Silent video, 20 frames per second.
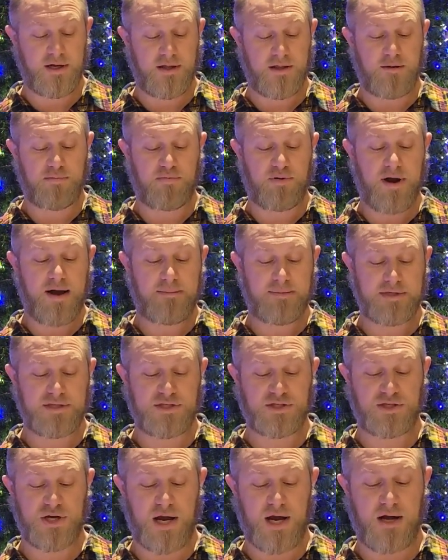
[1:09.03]
the
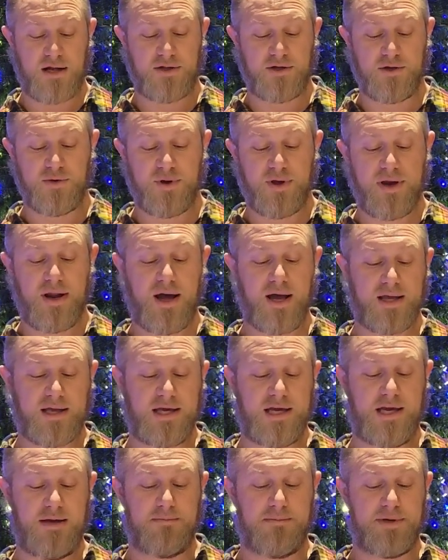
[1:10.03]
promised child who cannot
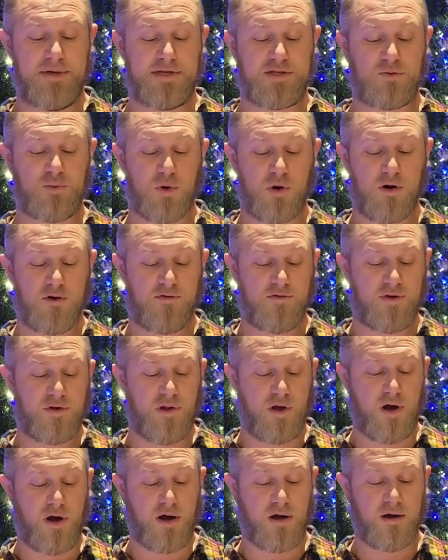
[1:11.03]
keep his word for
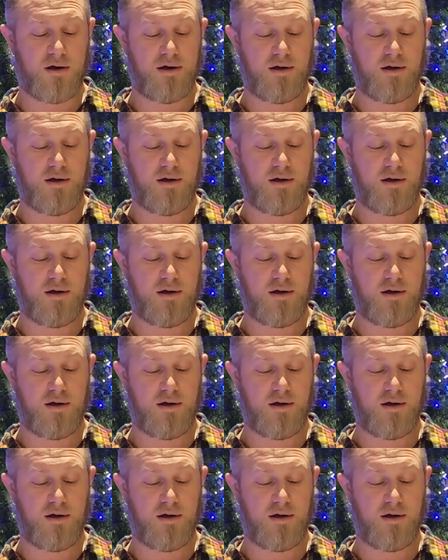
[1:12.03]
long.